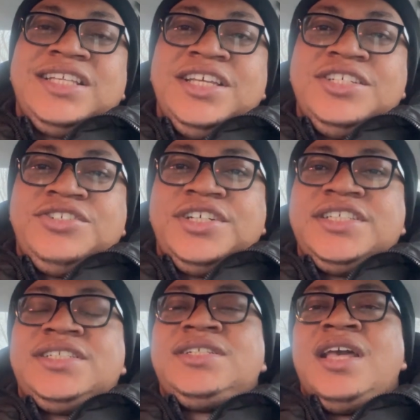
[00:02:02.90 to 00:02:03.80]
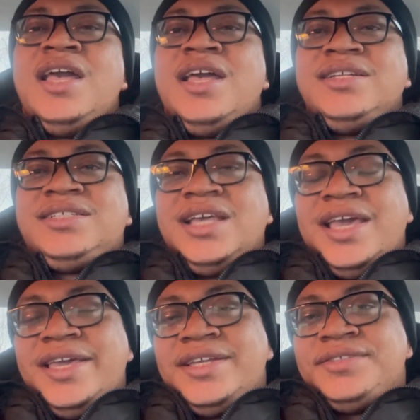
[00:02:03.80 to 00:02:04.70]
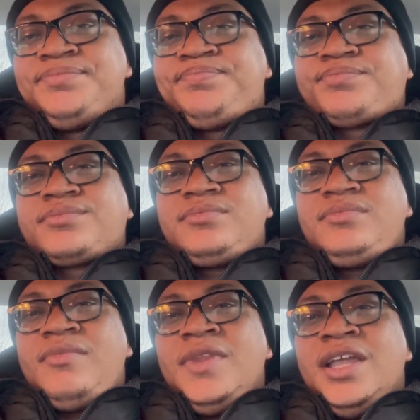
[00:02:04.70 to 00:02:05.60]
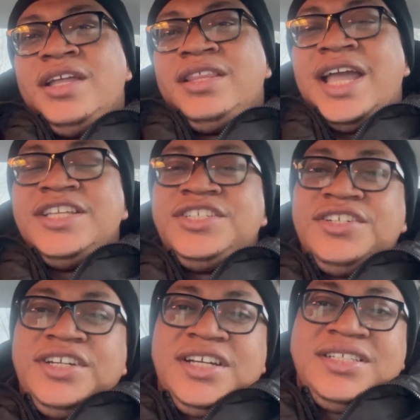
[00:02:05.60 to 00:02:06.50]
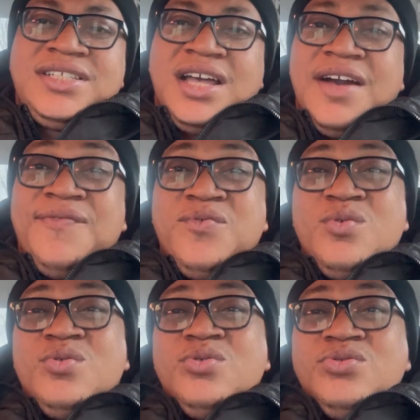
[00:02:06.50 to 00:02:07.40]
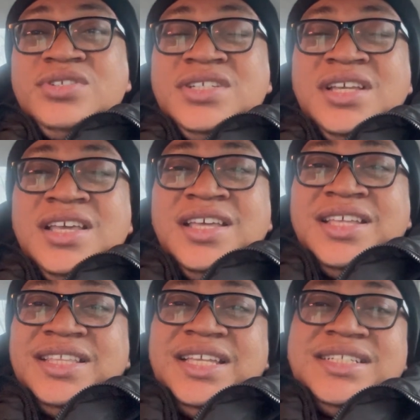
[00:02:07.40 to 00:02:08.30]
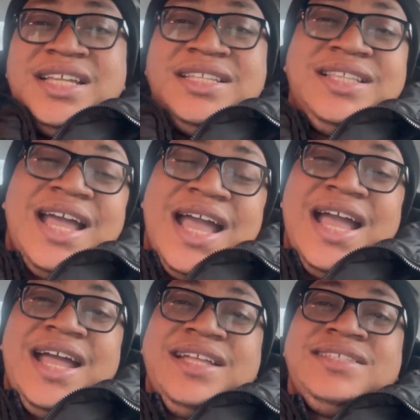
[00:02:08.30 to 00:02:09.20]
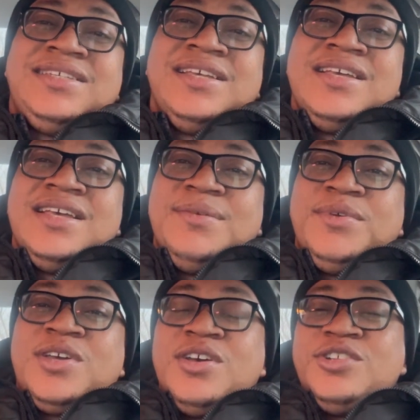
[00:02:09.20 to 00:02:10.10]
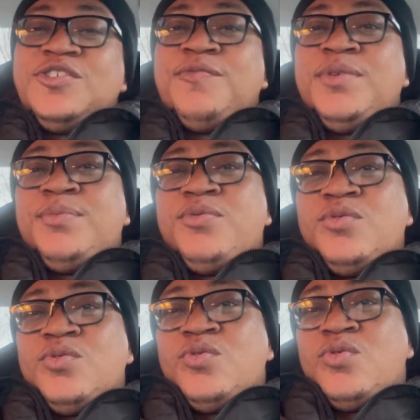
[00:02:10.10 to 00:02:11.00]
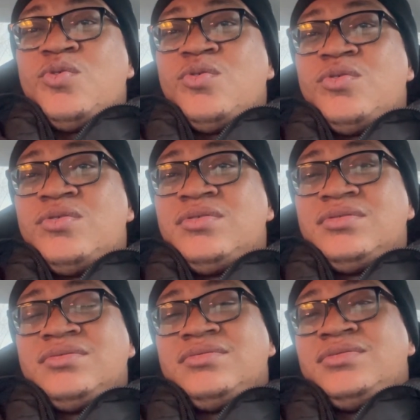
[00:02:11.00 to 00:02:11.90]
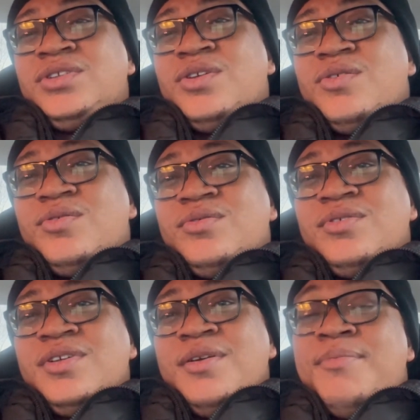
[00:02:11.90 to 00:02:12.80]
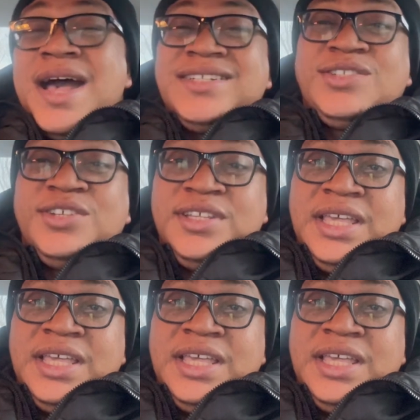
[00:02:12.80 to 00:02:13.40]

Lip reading: Eedris saying Nigerians are fools, this and that, because of people who, you know, pastors.